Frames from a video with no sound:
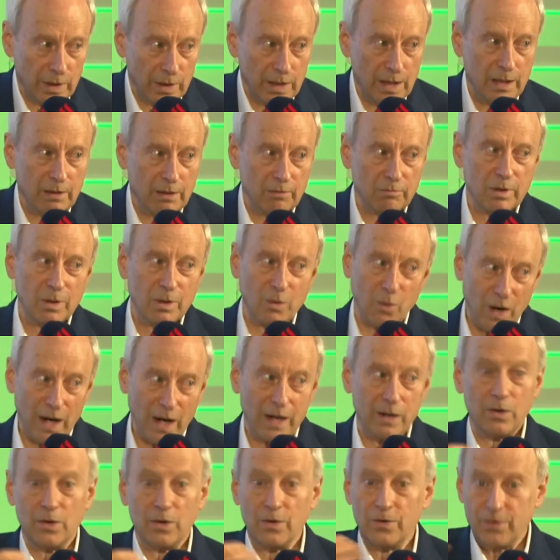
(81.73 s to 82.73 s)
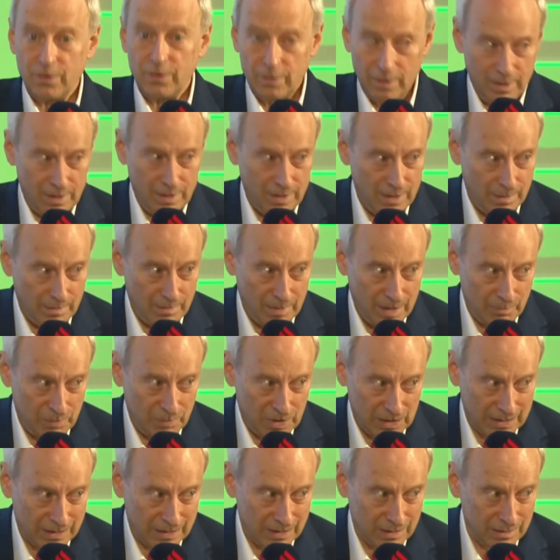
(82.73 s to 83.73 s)
It requires
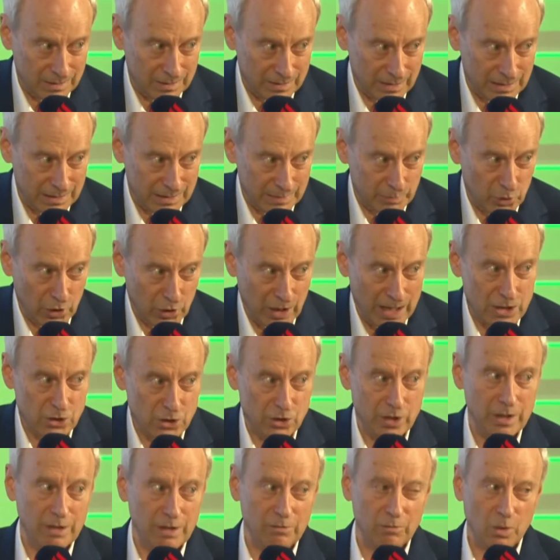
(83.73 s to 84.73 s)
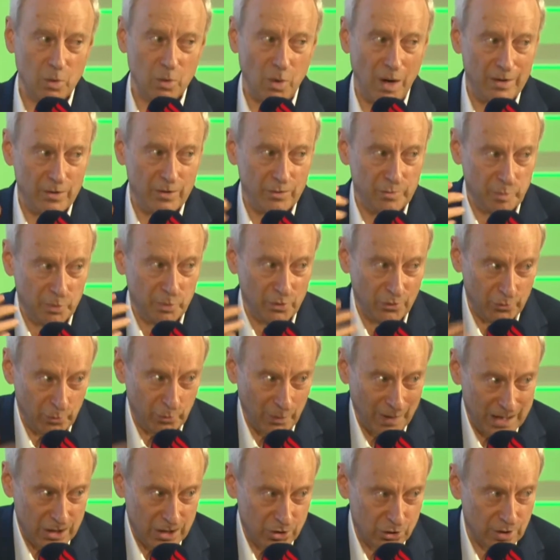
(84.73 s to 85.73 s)
political deliberation, it requires
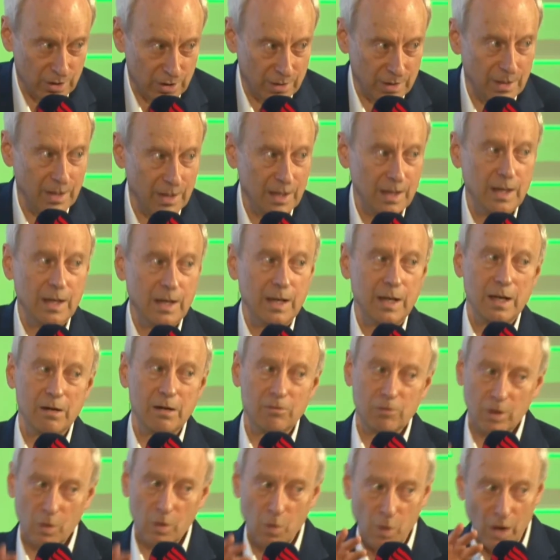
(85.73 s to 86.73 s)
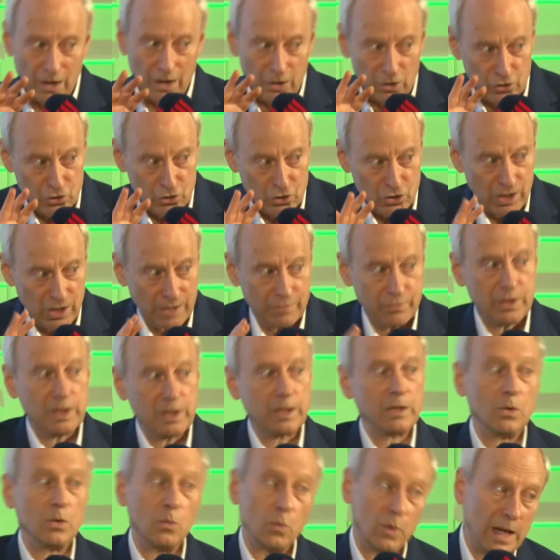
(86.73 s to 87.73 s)
persuasion, it requires shifting the
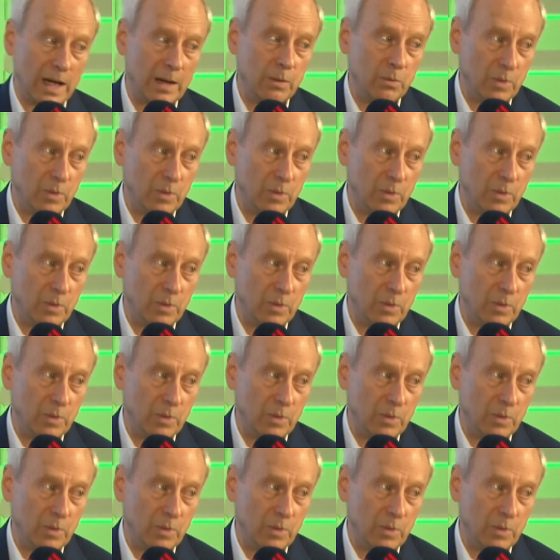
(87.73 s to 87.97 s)
way we